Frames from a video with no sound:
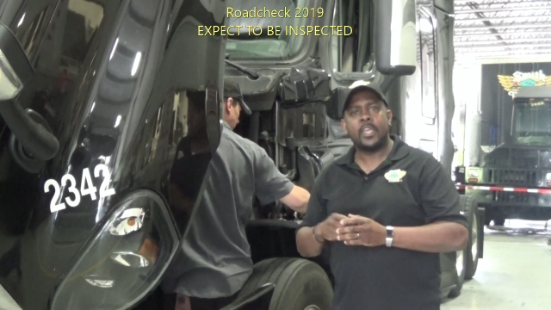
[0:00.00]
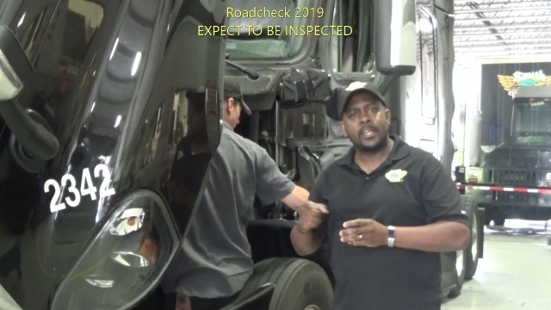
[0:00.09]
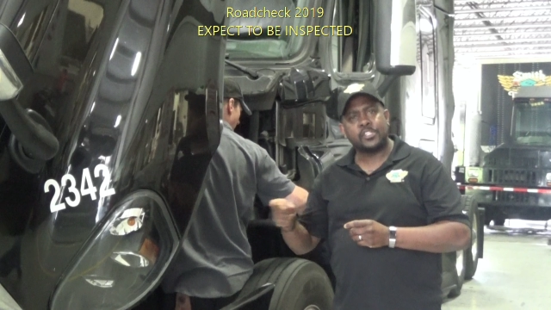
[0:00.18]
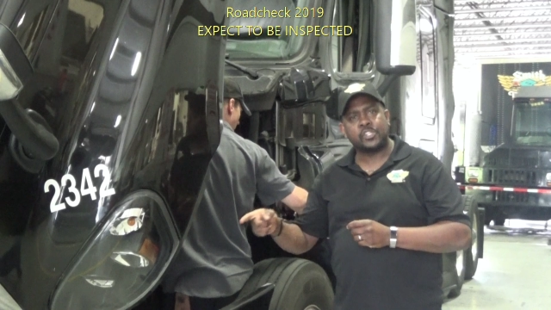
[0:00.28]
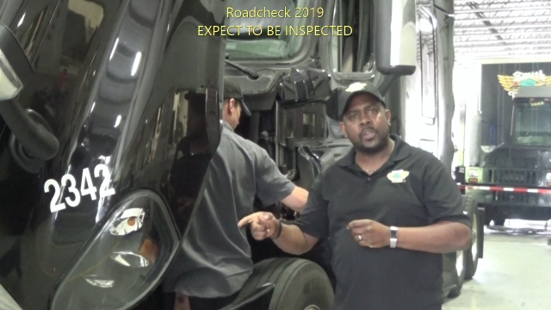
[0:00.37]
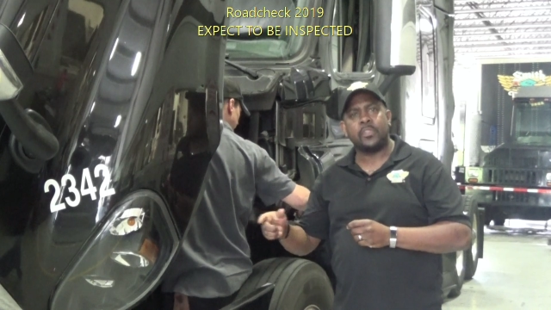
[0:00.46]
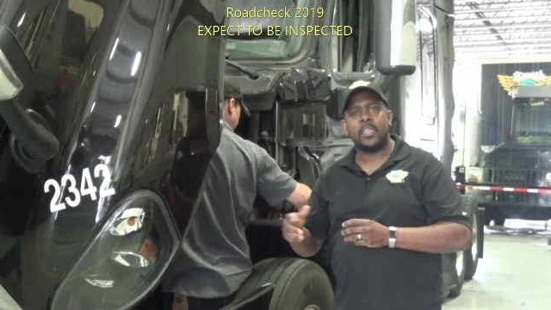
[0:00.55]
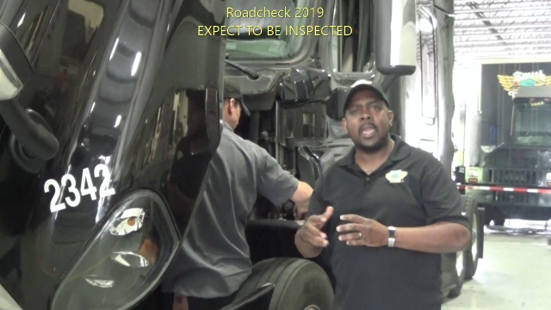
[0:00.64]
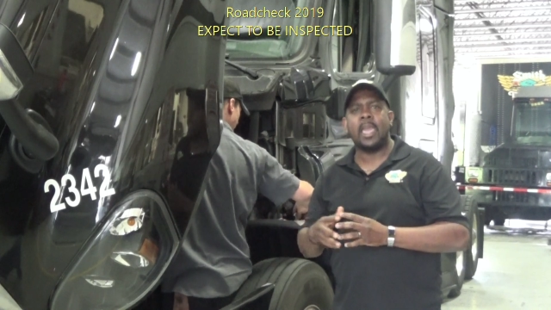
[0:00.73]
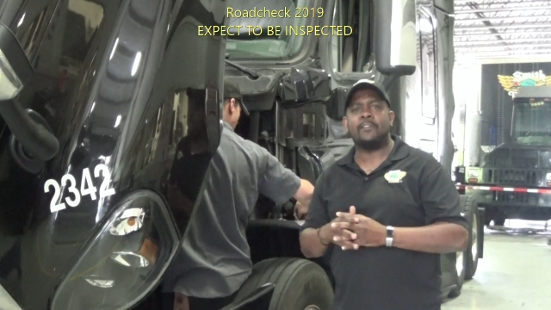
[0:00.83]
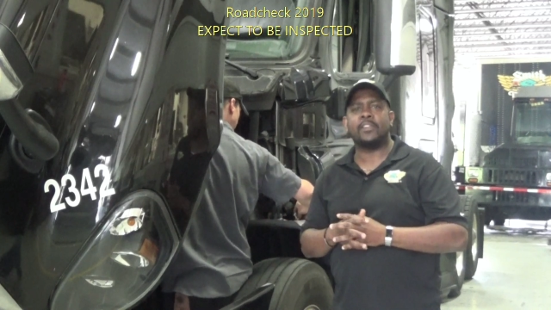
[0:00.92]
Ensure that
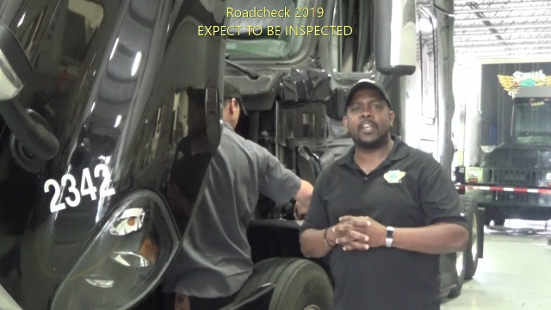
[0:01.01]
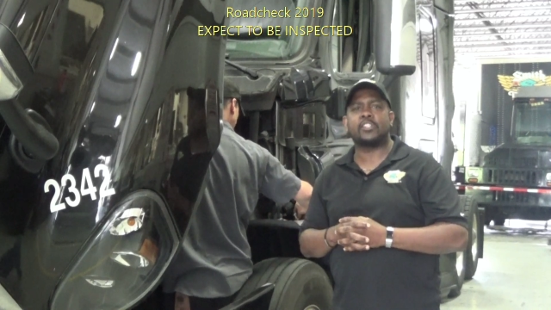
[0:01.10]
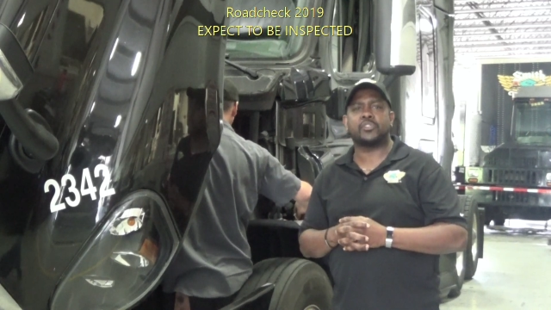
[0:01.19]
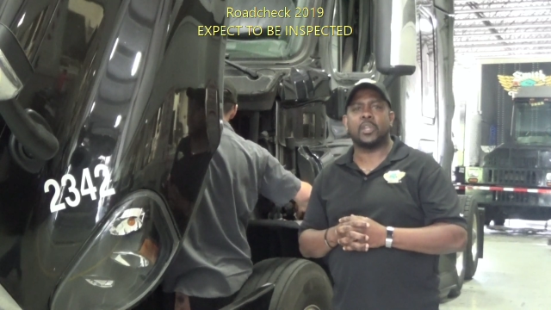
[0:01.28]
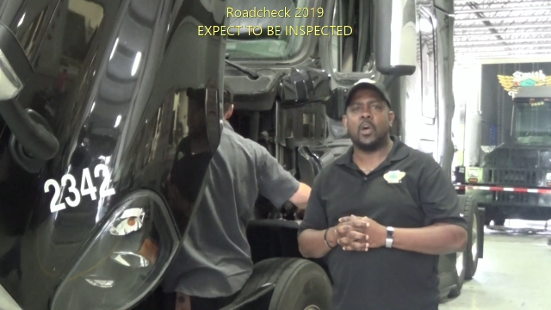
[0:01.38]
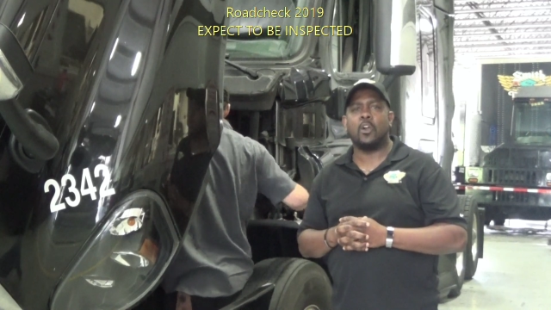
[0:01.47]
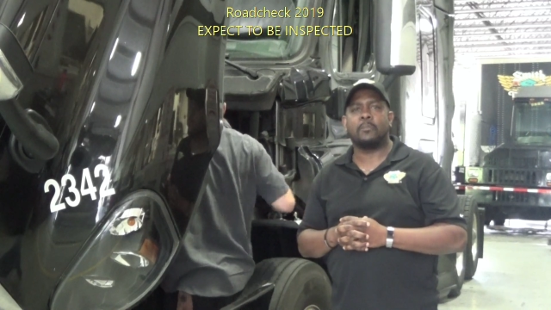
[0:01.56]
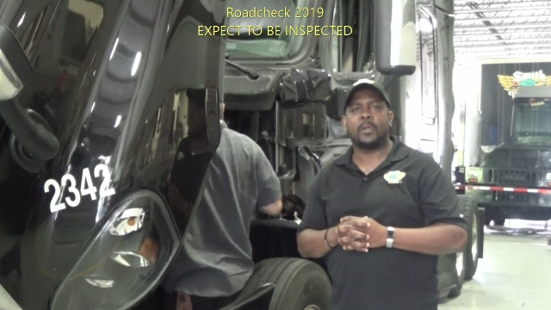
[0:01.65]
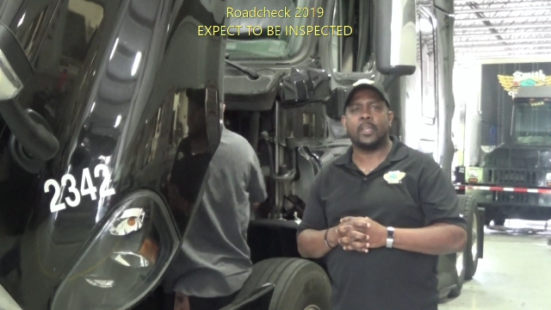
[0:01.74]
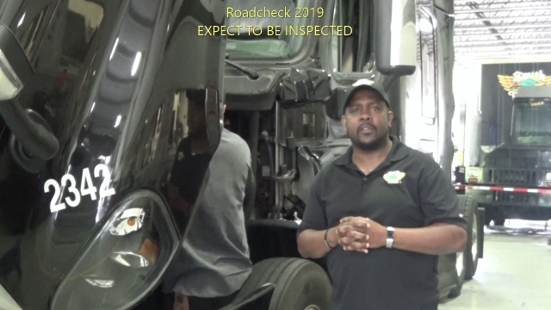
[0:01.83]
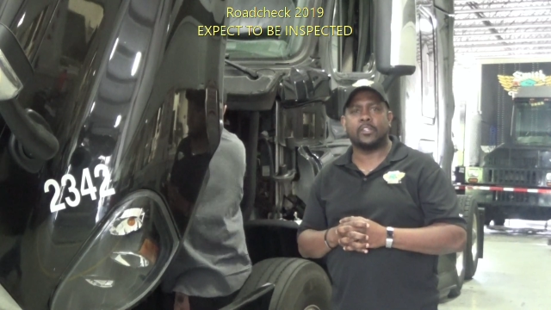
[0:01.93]
you have an extra
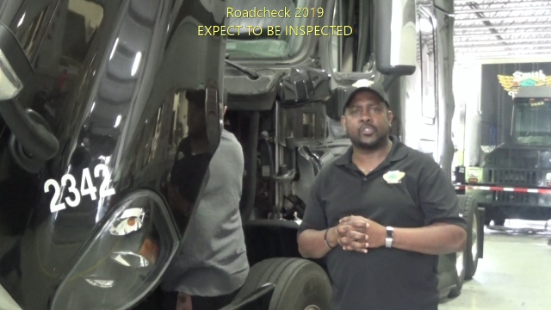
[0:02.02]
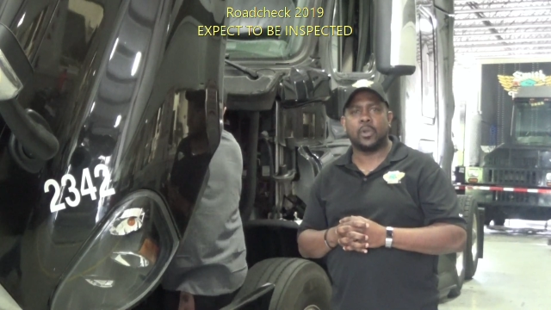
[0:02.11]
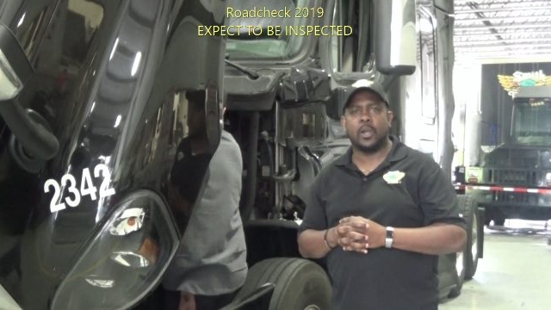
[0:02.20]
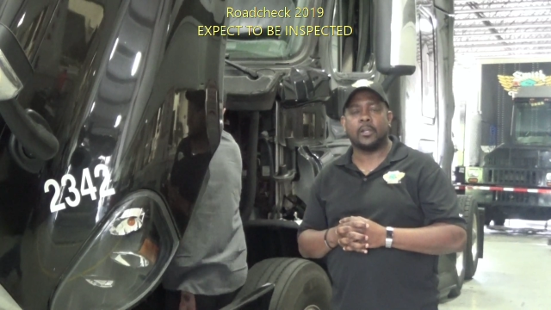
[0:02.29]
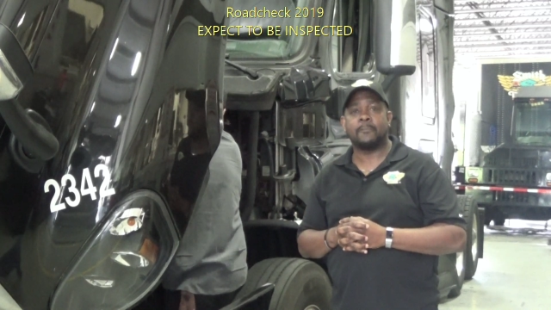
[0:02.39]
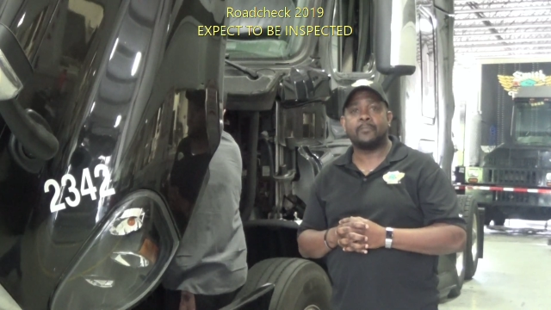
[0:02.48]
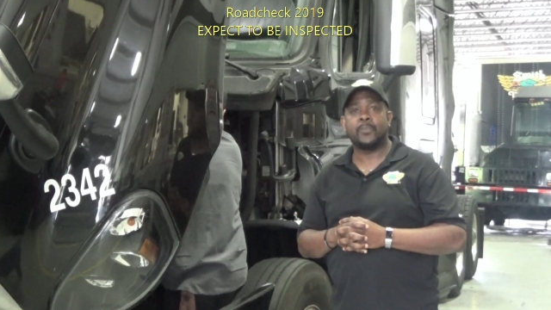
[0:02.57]
logbook in your truck.